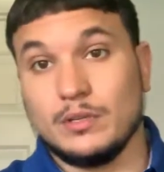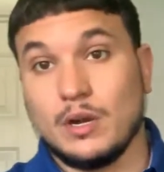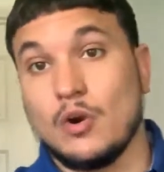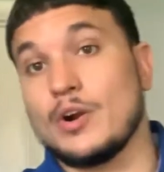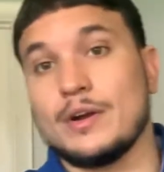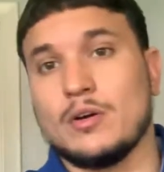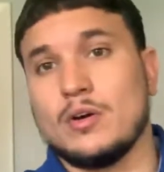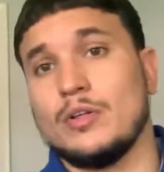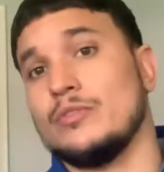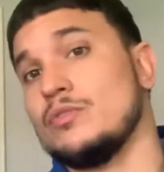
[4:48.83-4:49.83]

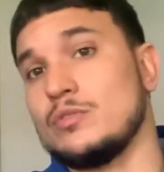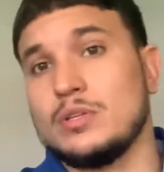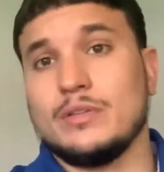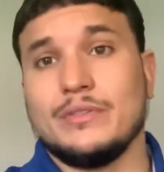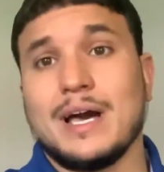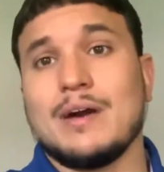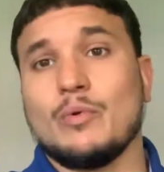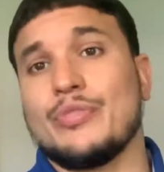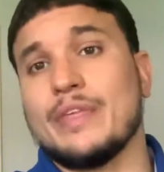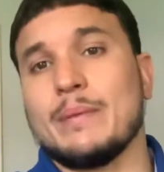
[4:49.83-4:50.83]
aren't not
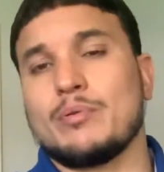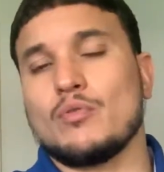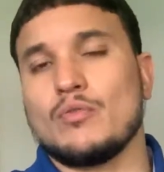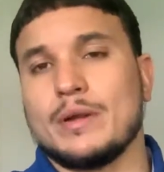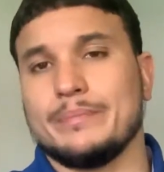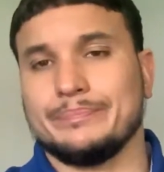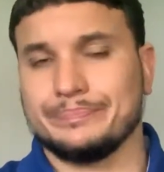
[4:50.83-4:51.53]
with that program,